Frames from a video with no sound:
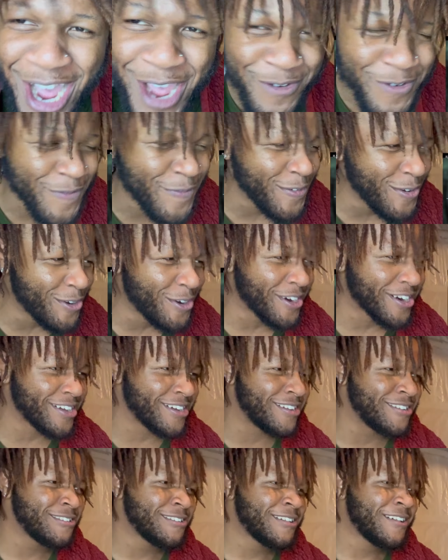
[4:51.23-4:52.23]
he's from
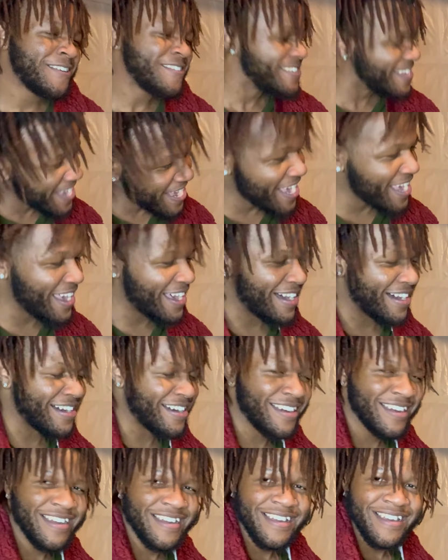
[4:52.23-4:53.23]
Florida. Yeah.
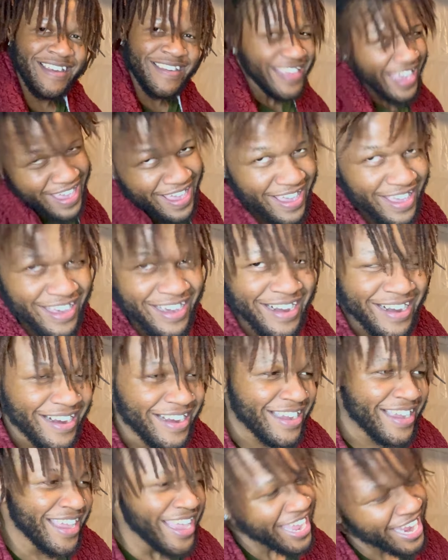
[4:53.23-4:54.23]
And
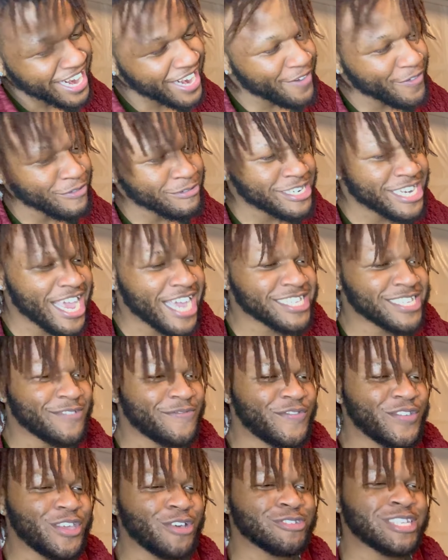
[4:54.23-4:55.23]
he from
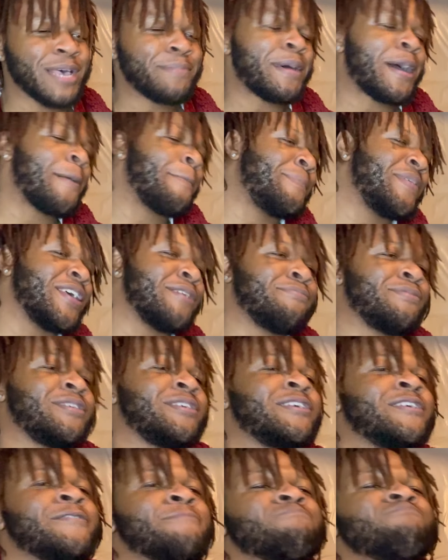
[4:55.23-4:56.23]
Jacksonville. Talking about Bibby.